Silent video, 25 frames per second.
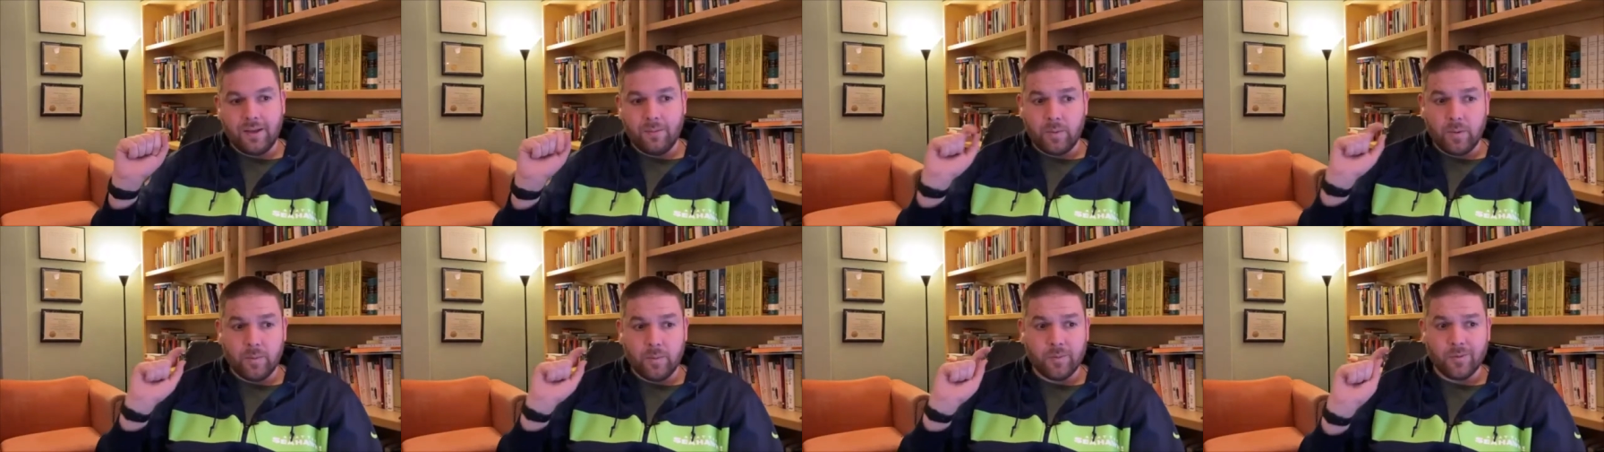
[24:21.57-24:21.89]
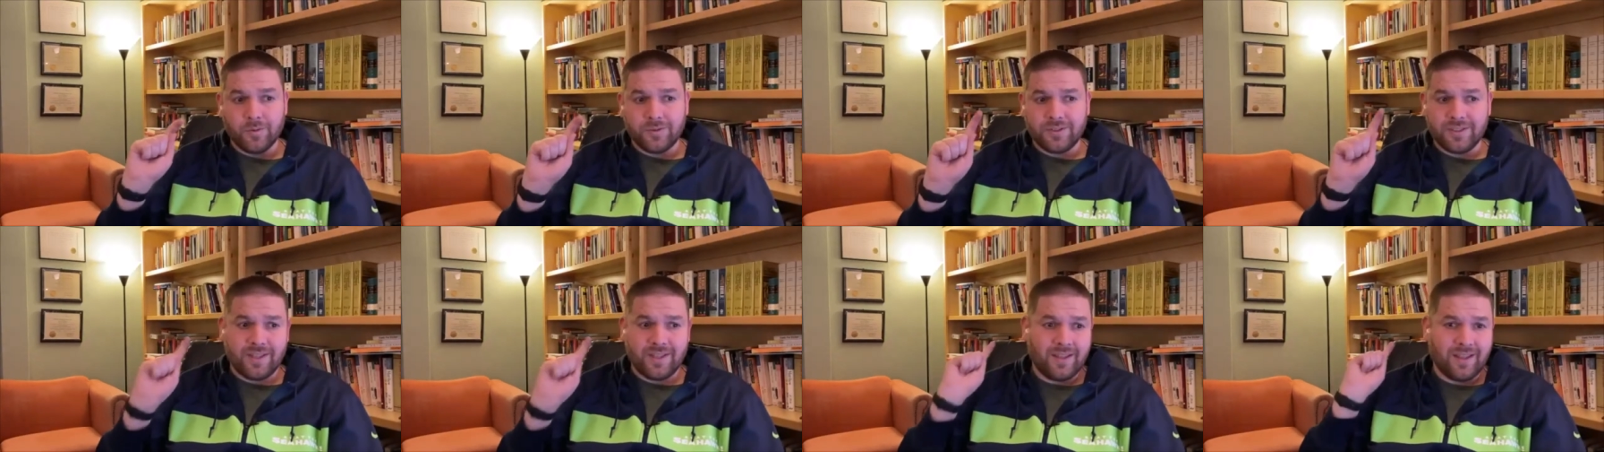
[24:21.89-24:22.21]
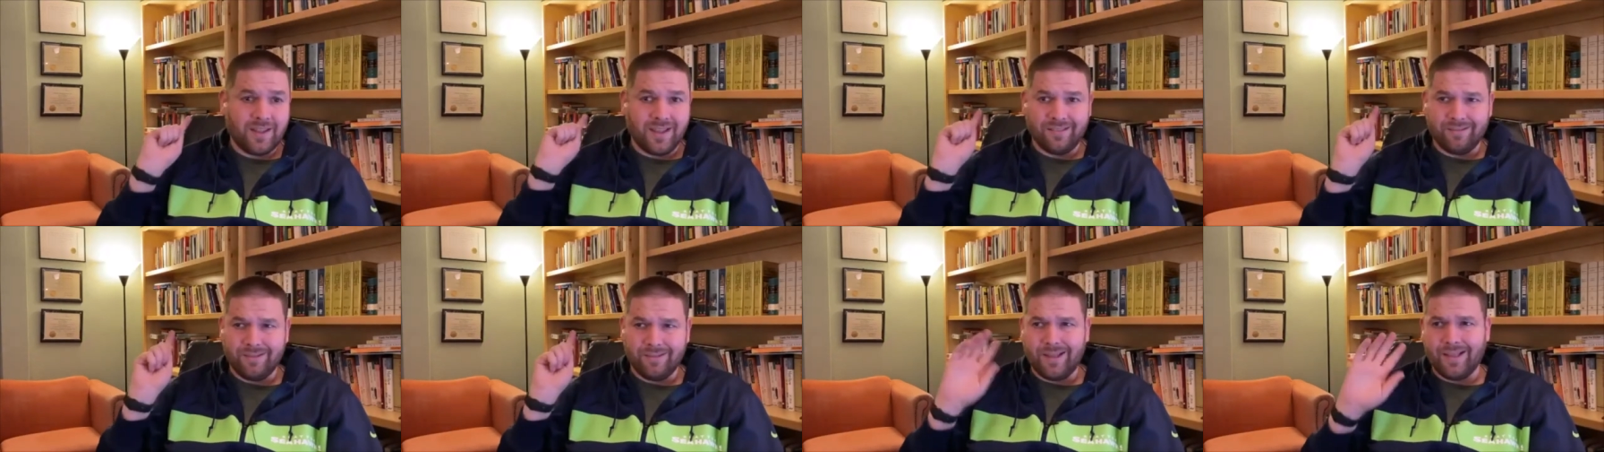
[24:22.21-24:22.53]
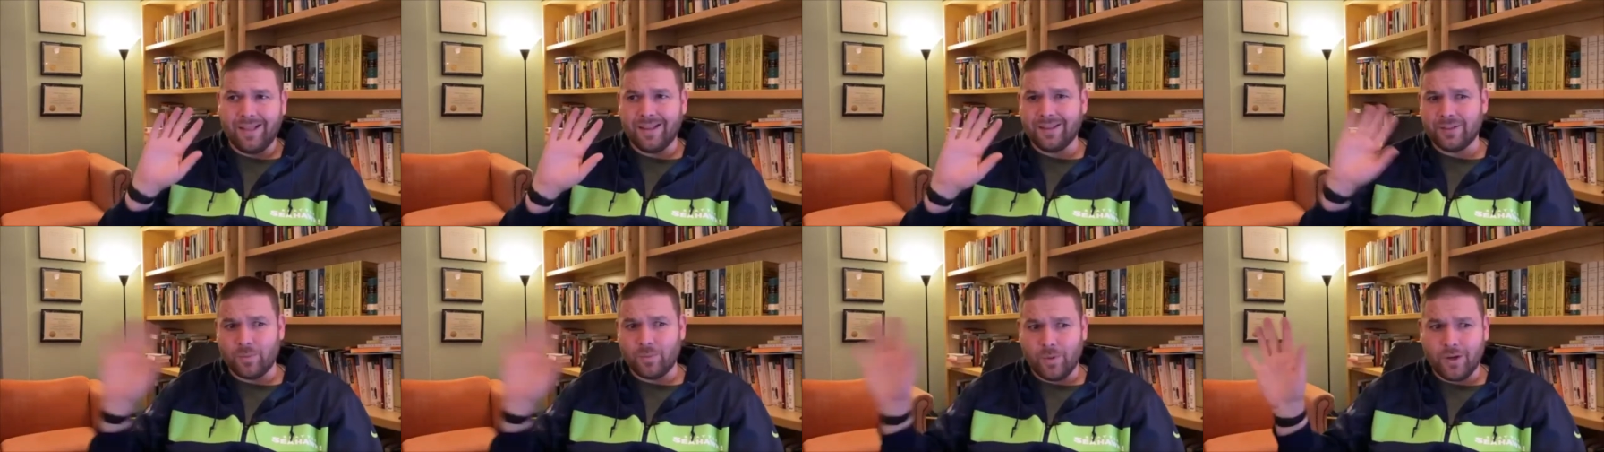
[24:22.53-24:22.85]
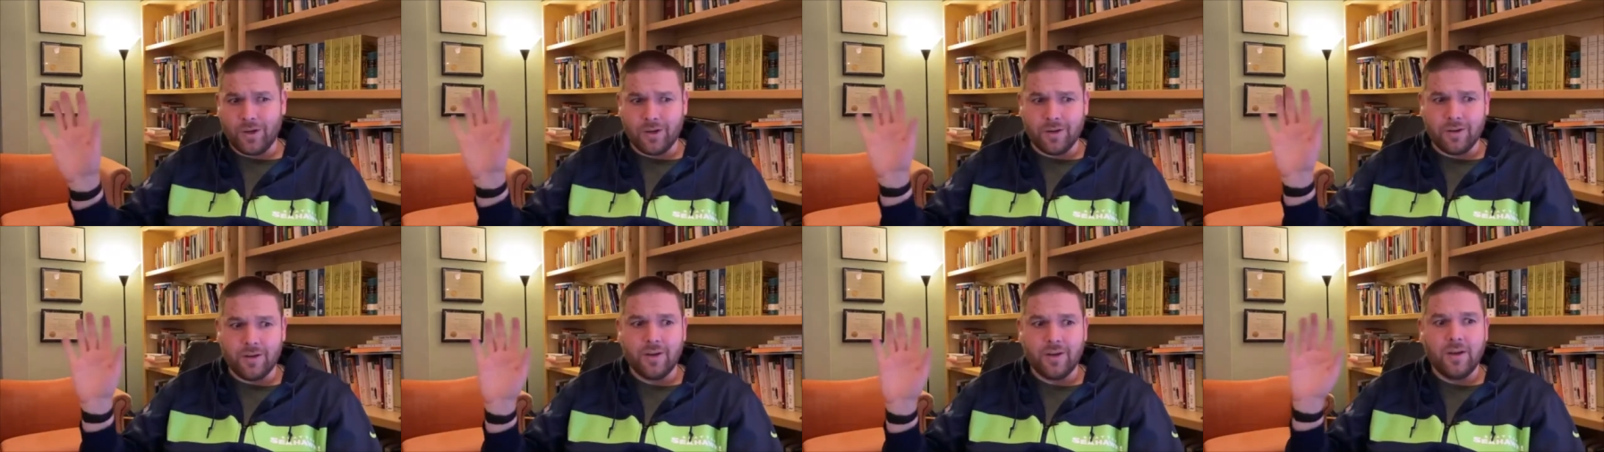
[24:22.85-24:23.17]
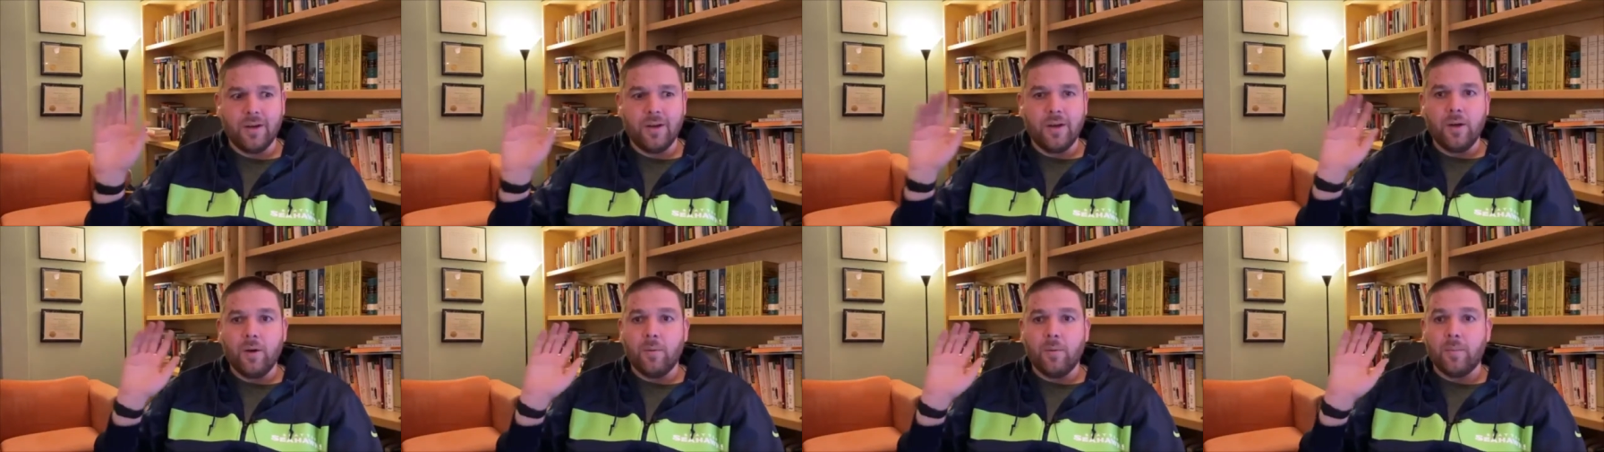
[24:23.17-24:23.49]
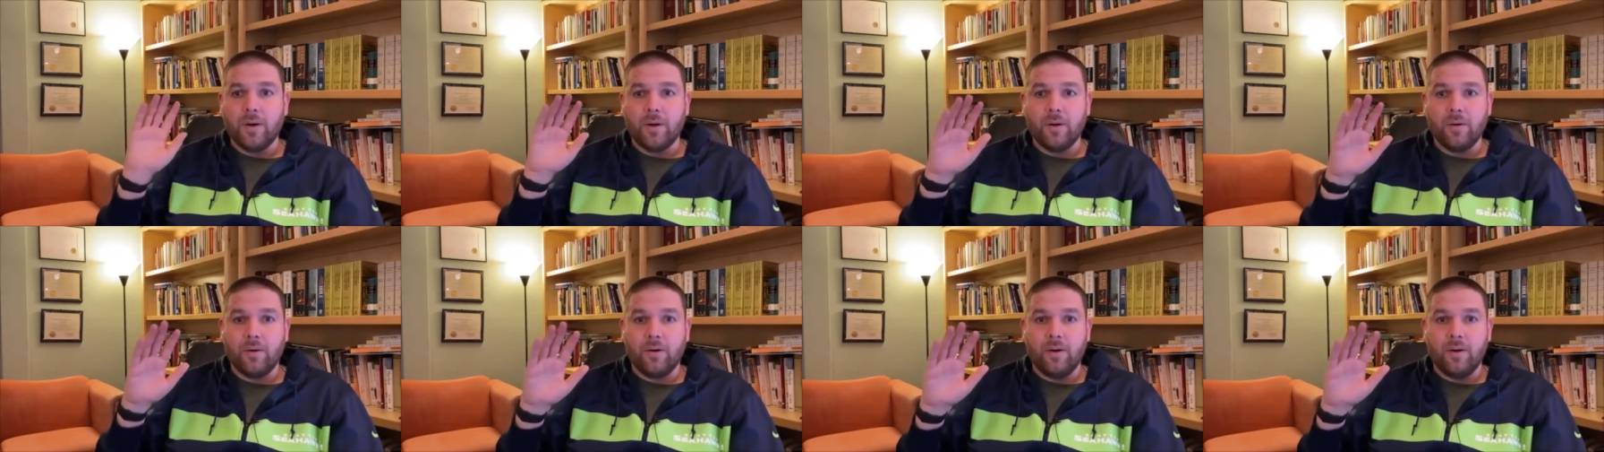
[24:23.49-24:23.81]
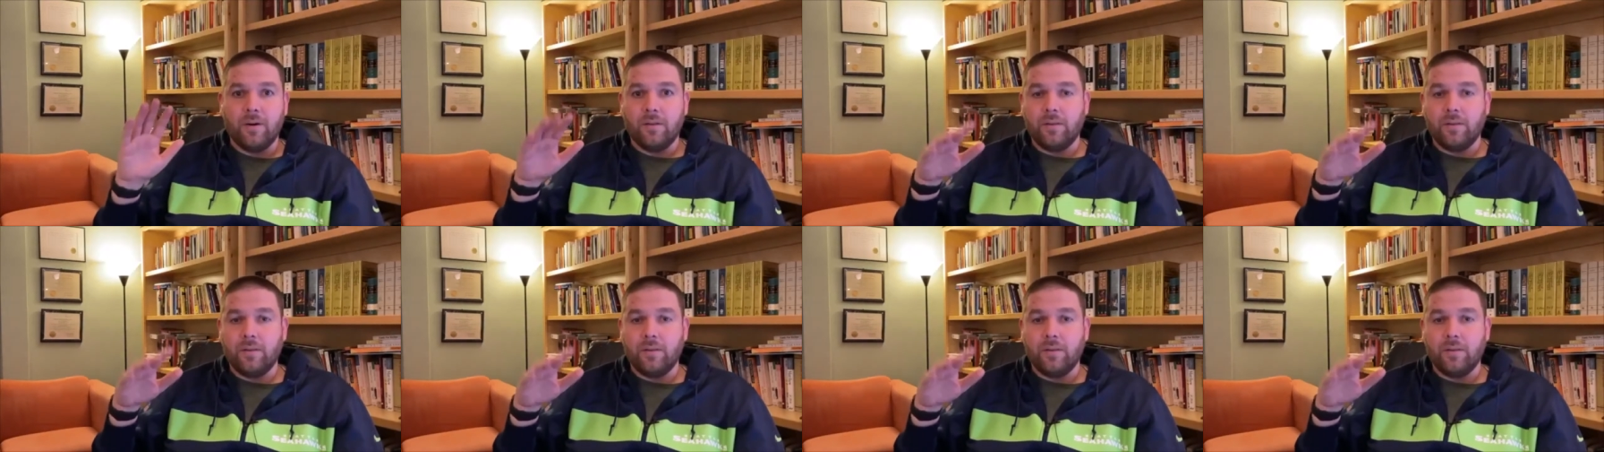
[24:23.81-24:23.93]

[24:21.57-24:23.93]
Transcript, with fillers: and people will say like oh, that's weird, but